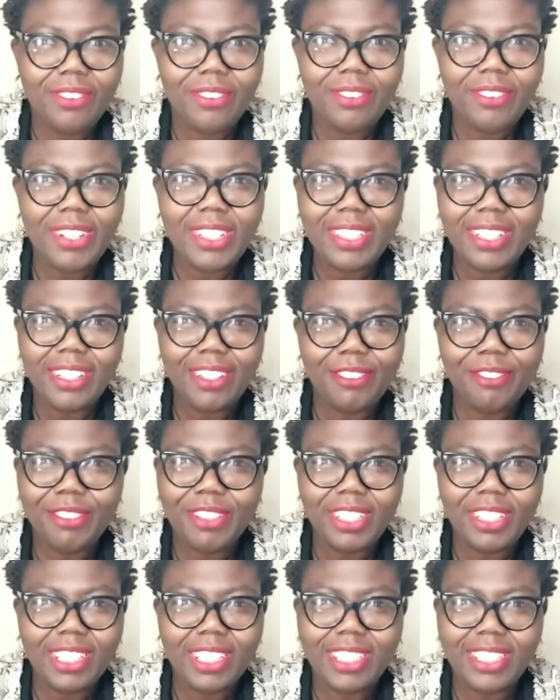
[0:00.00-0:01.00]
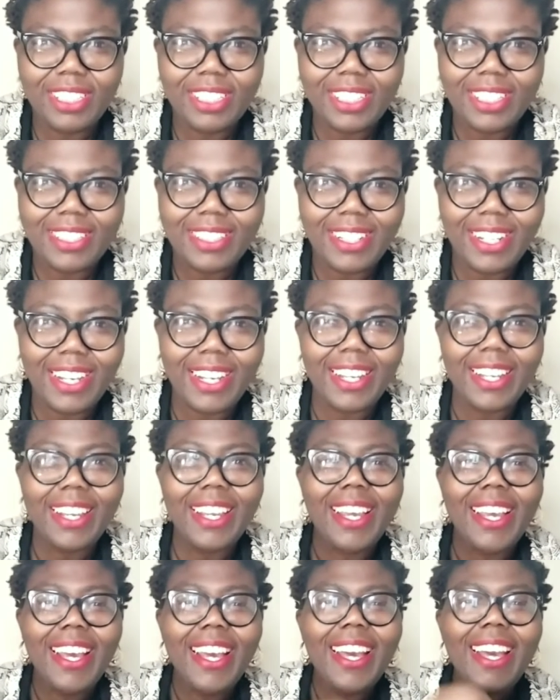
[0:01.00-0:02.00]
What kind of English is that?
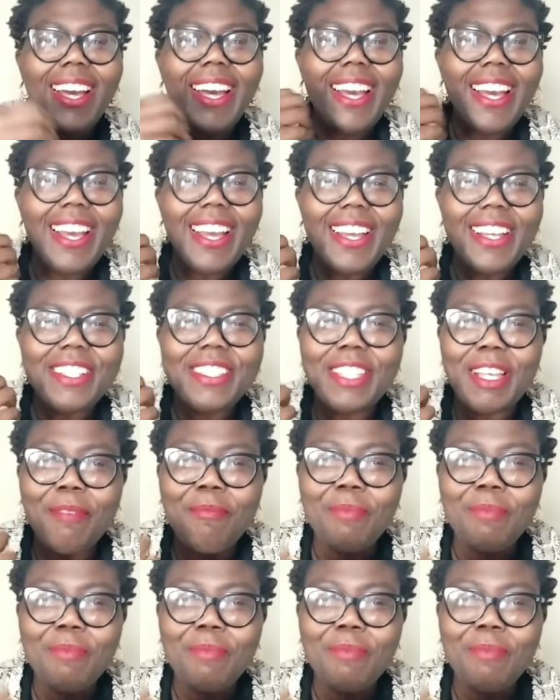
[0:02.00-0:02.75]
it's